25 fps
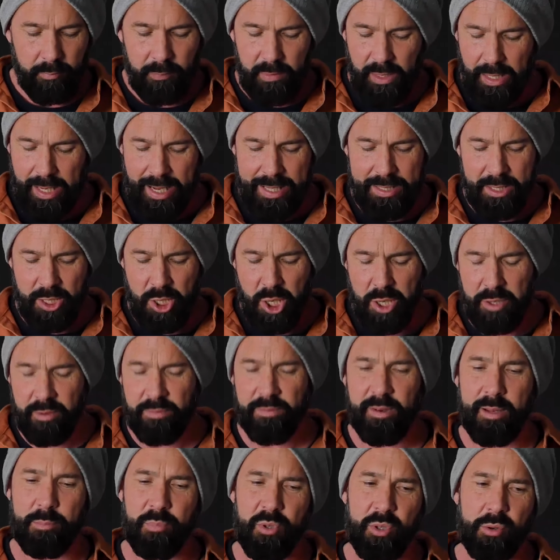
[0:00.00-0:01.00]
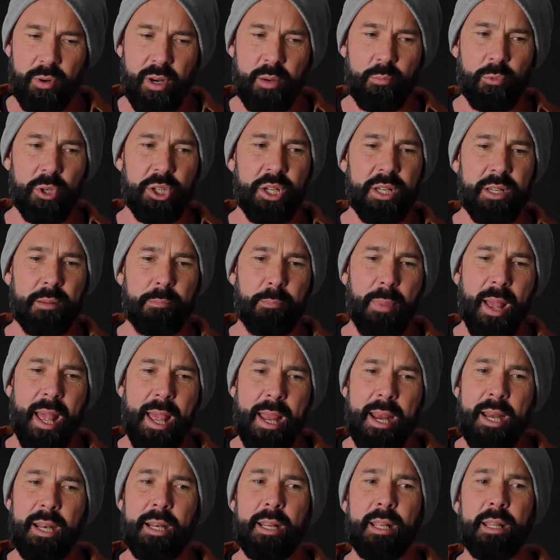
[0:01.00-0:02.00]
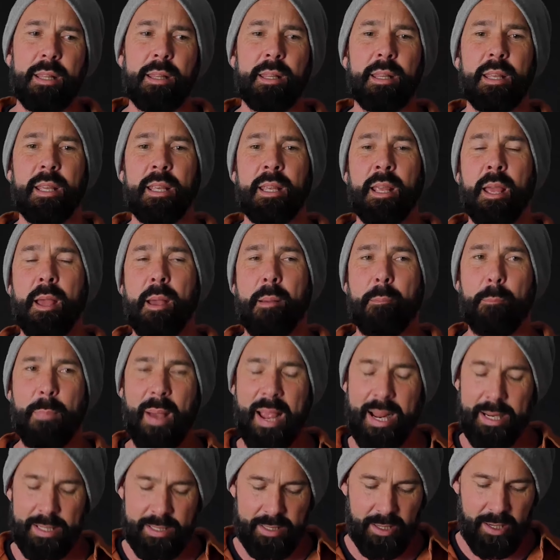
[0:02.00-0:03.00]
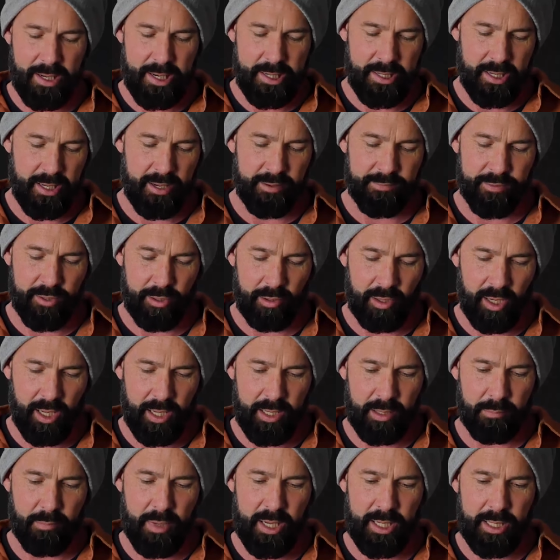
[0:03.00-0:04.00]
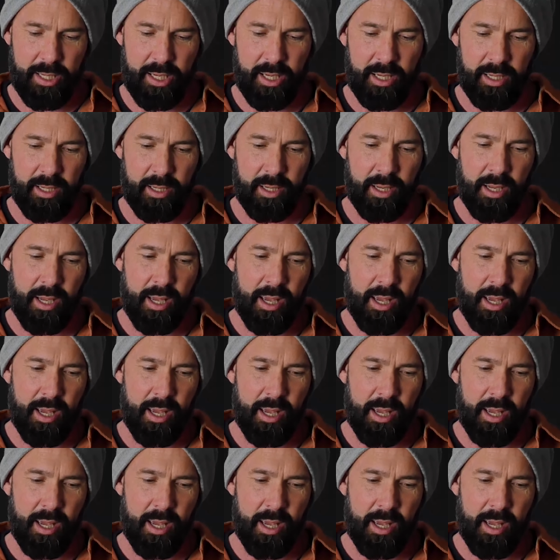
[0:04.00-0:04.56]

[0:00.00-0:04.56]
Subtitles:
It has no flip screen, which is a pain in the backside if you like making